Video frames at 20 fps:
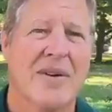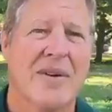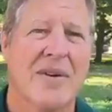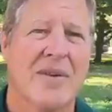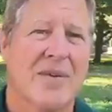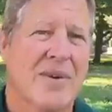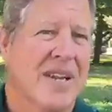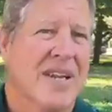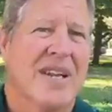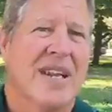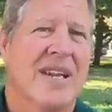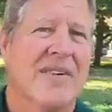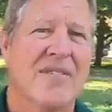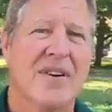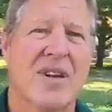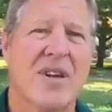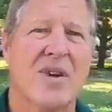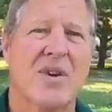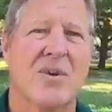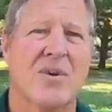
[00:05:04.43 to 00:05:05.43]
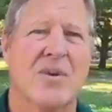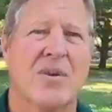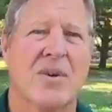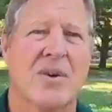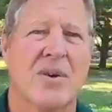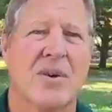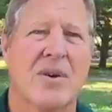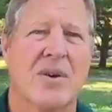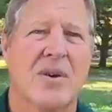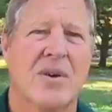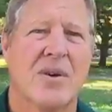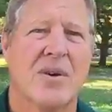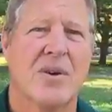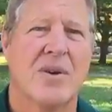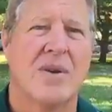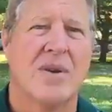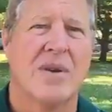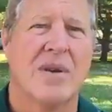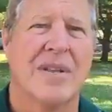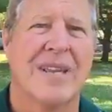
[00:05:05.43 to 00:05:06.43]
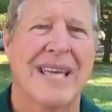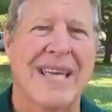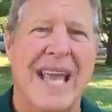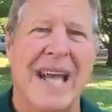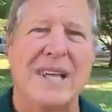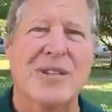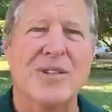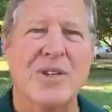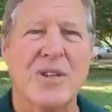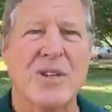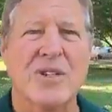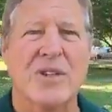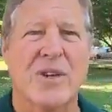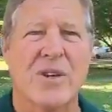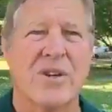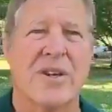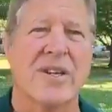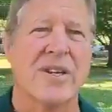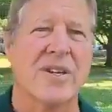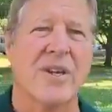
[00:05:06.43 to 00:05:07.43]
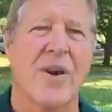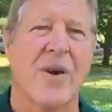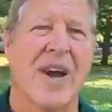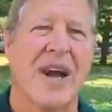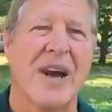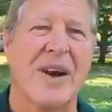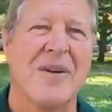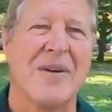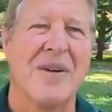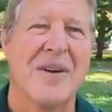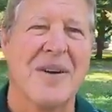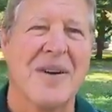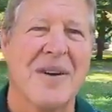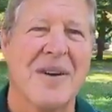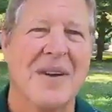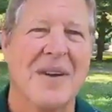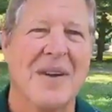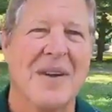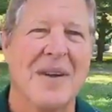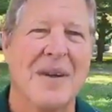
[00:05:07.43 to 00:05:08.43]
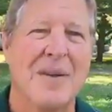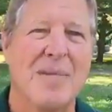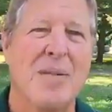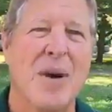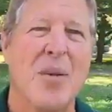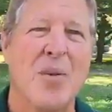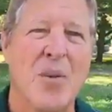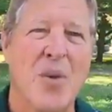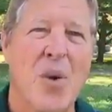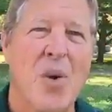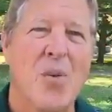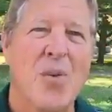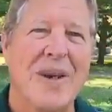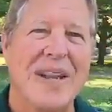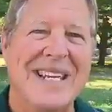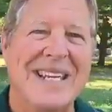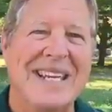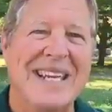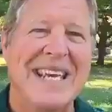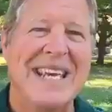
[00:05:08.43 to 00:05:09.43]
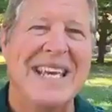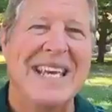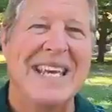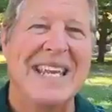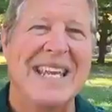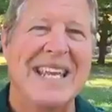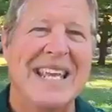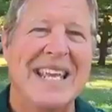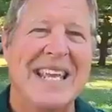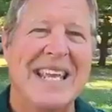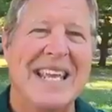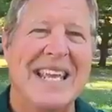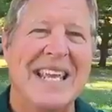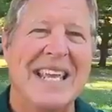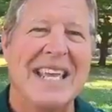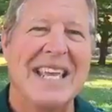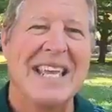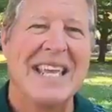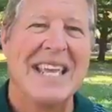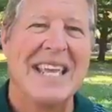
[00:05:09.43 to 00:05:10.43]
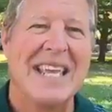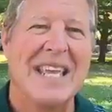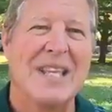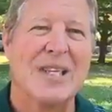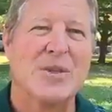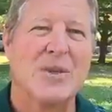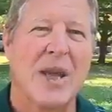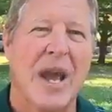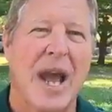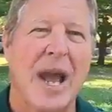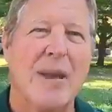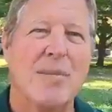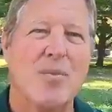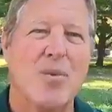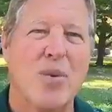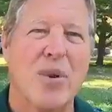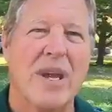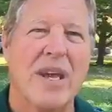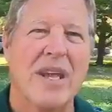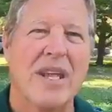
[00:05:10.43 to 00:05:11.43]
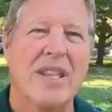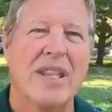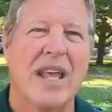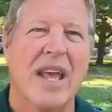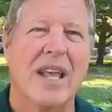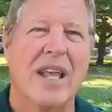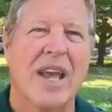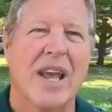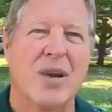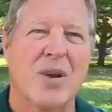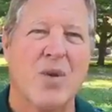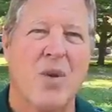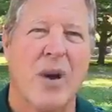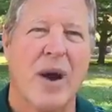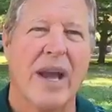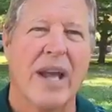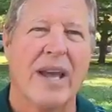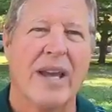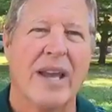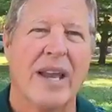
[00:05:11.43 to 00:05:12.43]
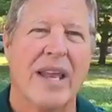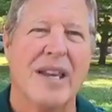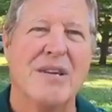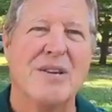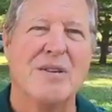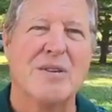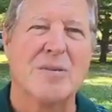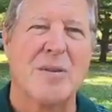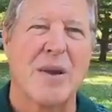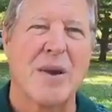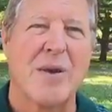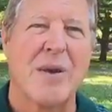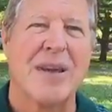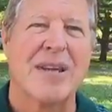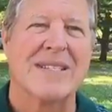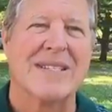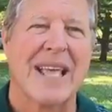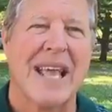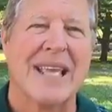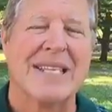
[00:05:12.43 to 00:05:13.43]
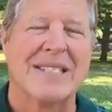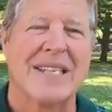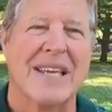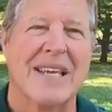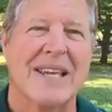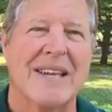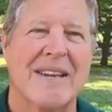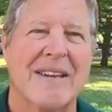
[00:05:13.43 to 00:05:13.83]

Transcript: We didn't have a clue. The counselors here didn't know how. But what we did is I breathed and got quiet and used my greatest asset.